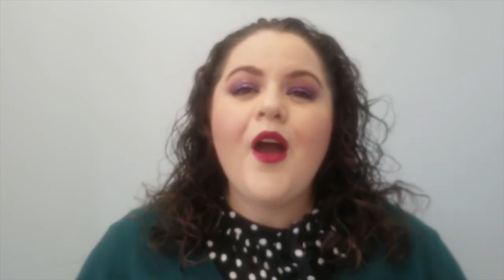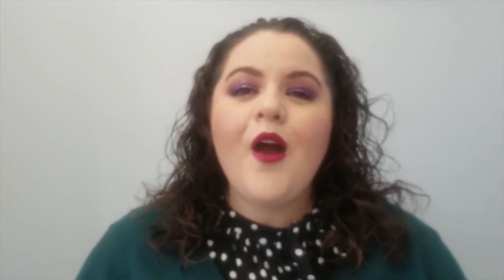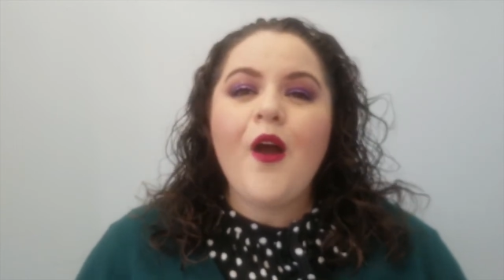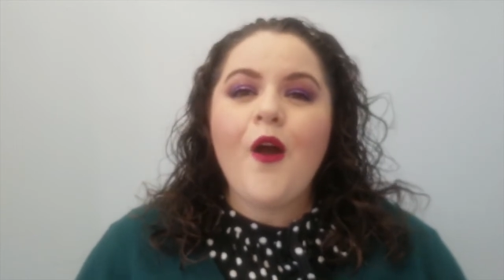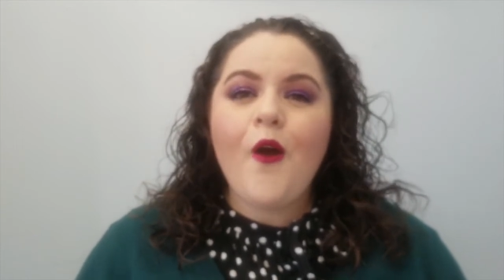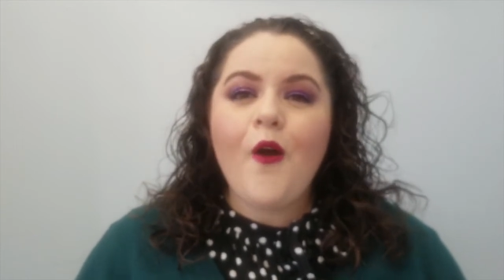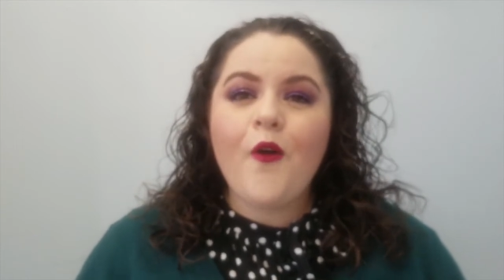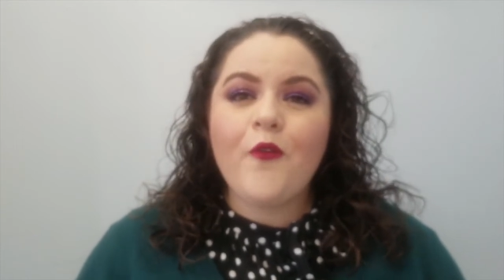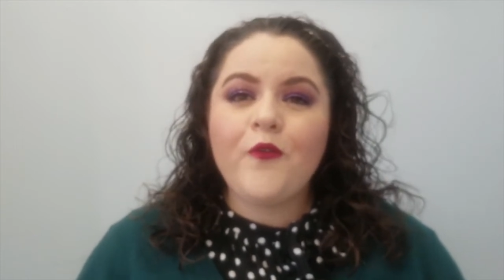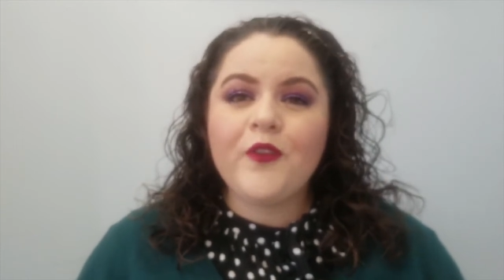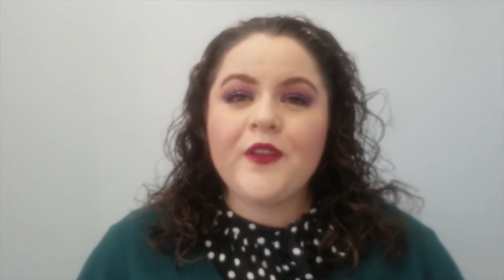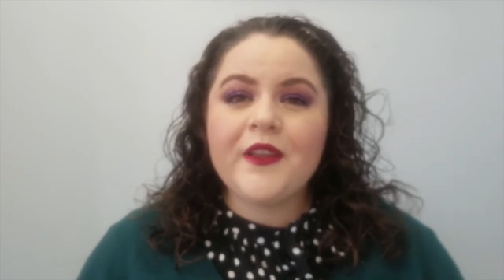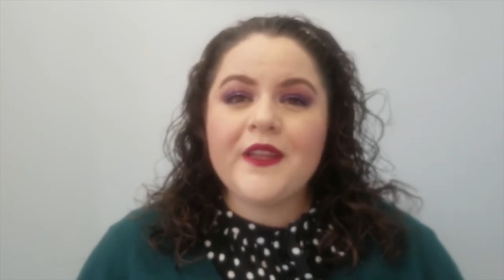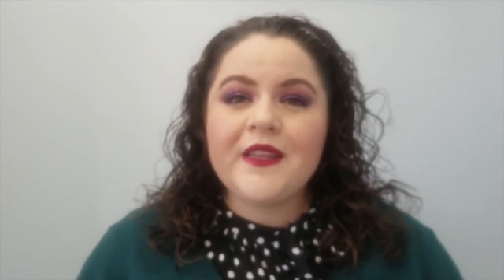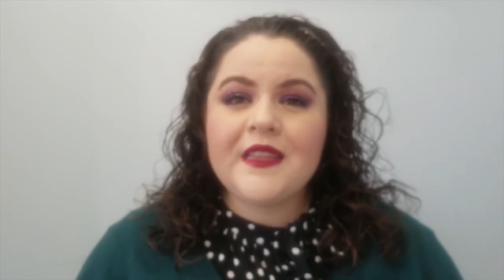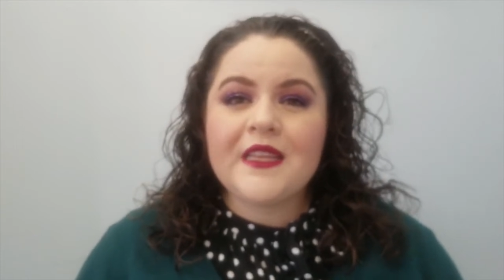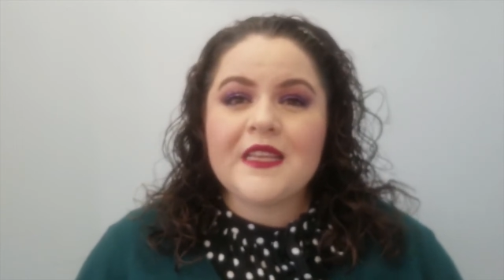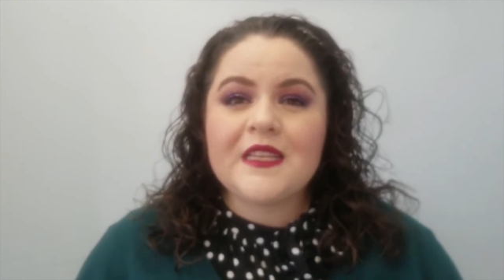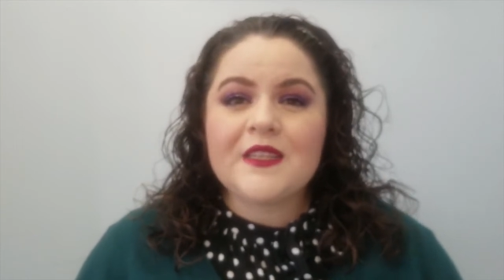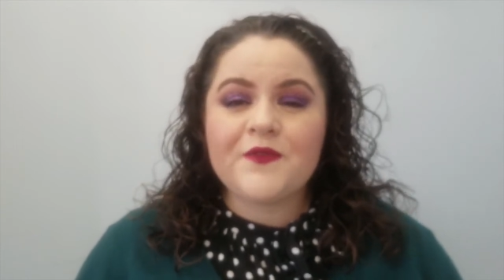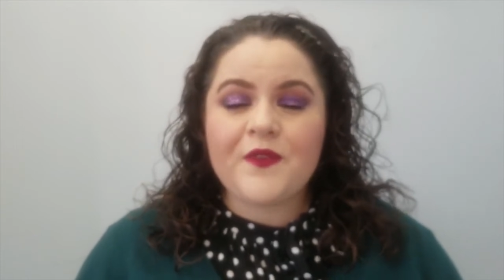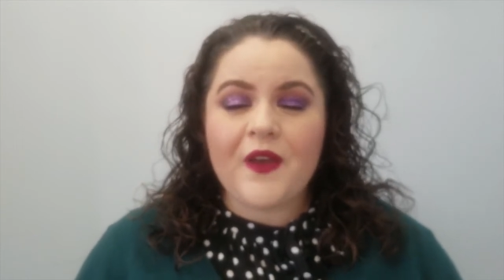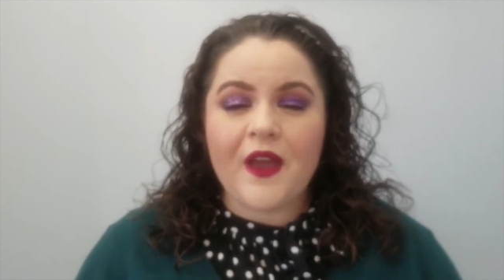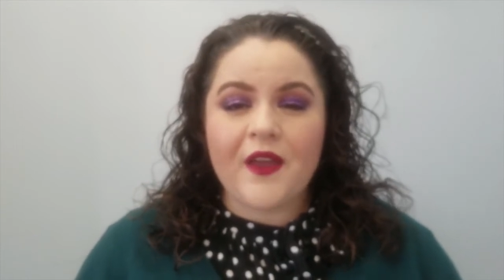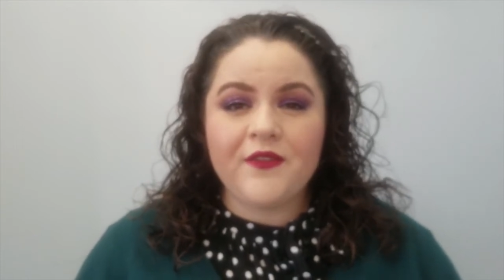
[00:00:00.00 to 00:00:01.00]
Hopefully
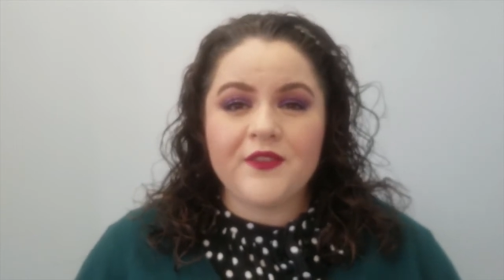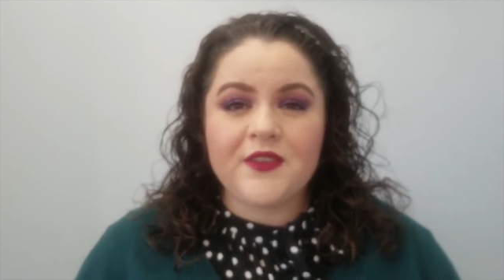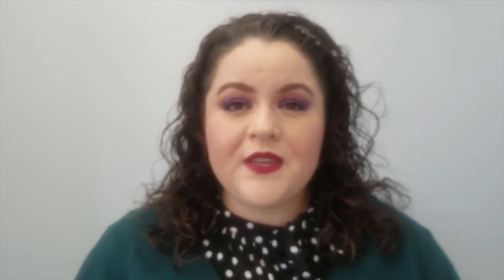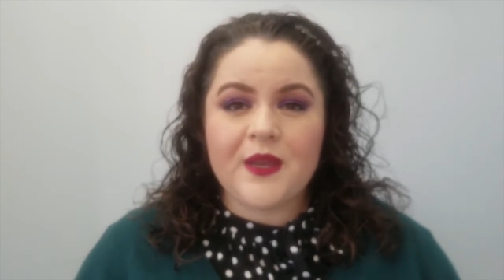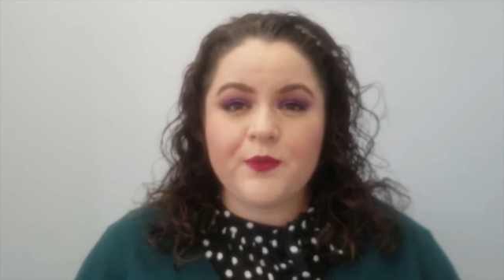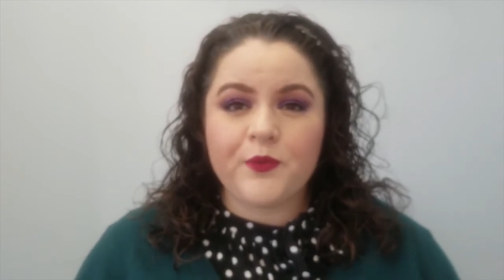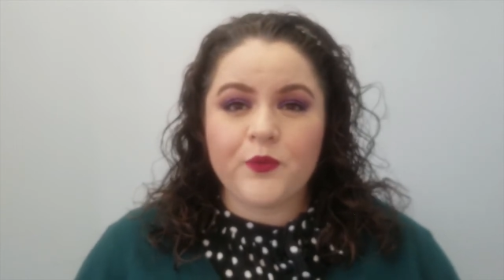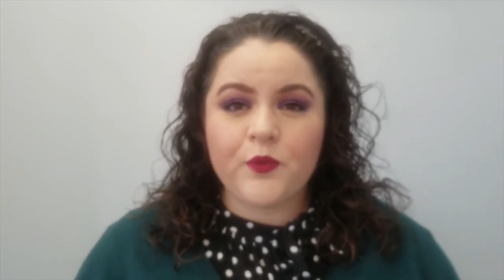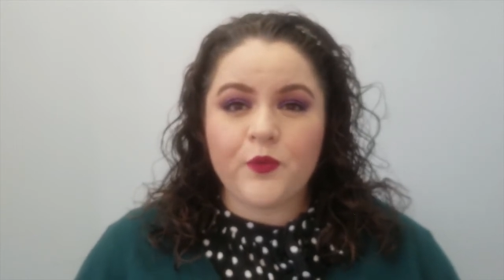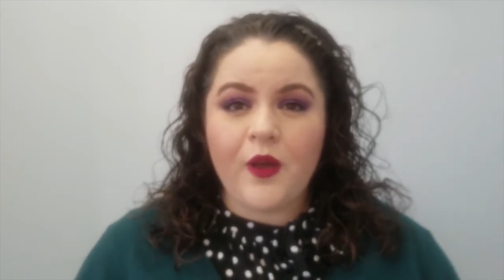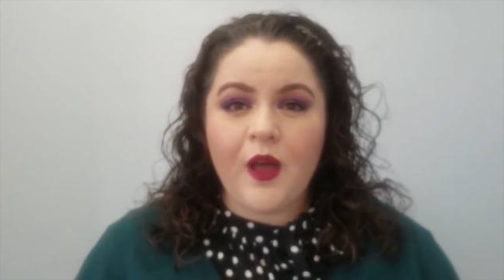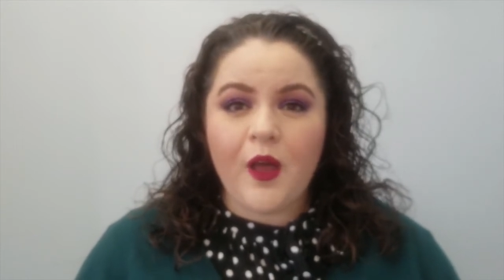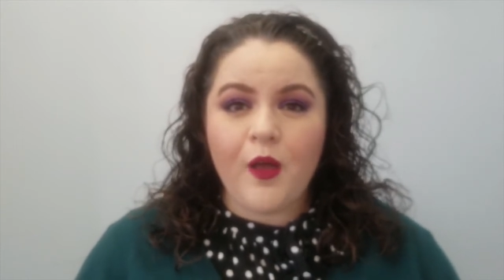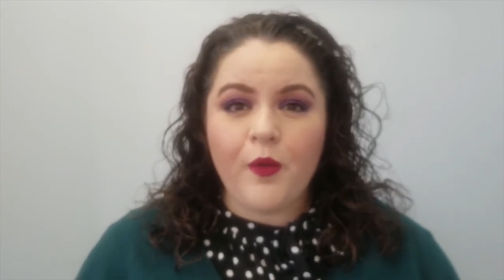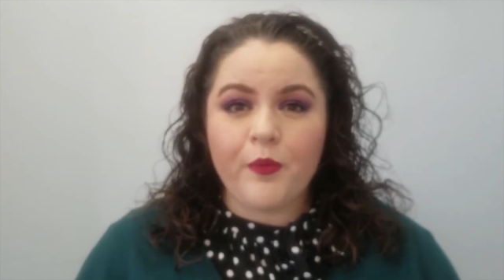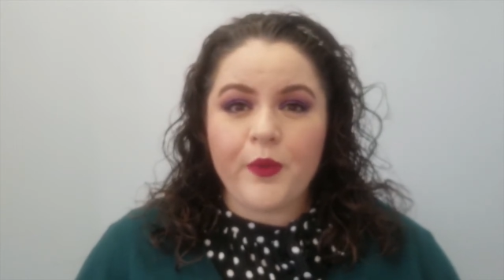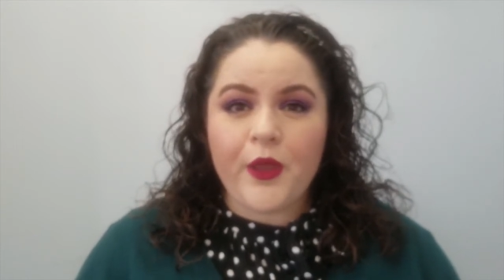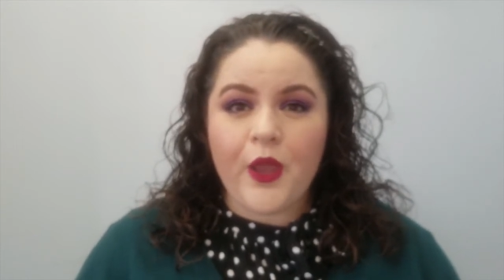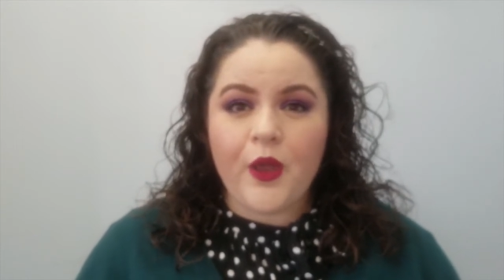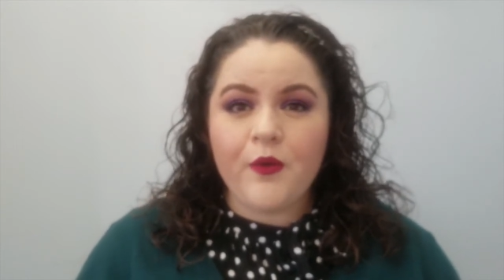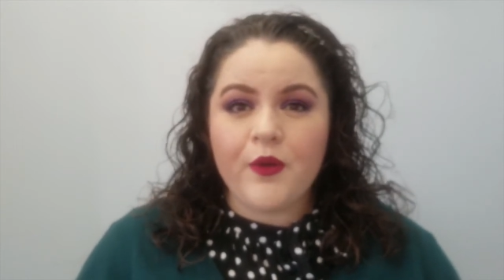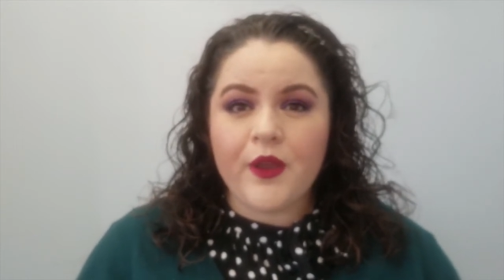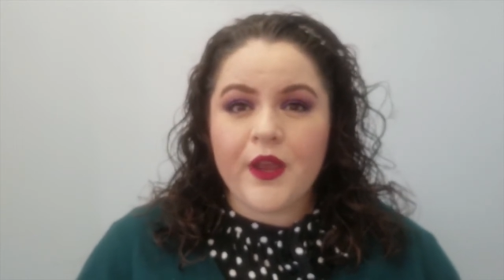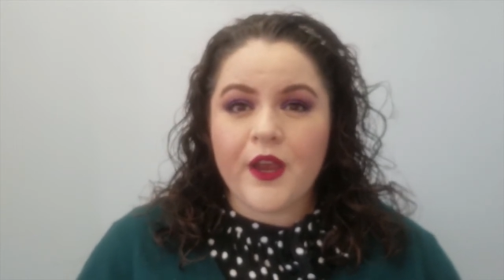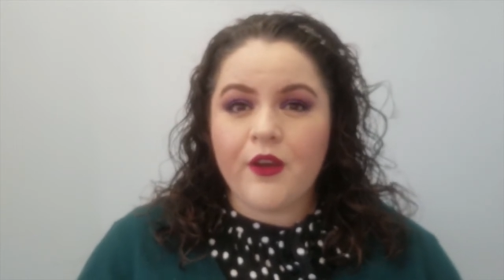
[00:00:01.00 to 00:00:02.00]
these 5 tips will help
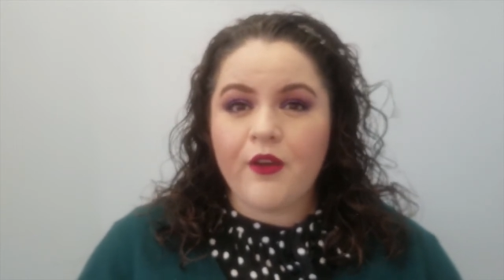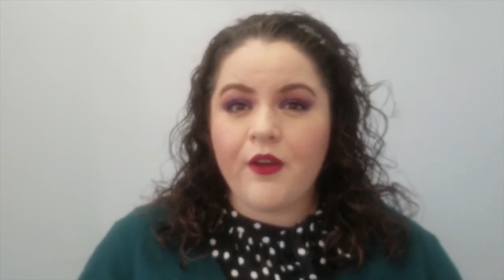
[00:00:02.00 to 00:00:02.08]
you in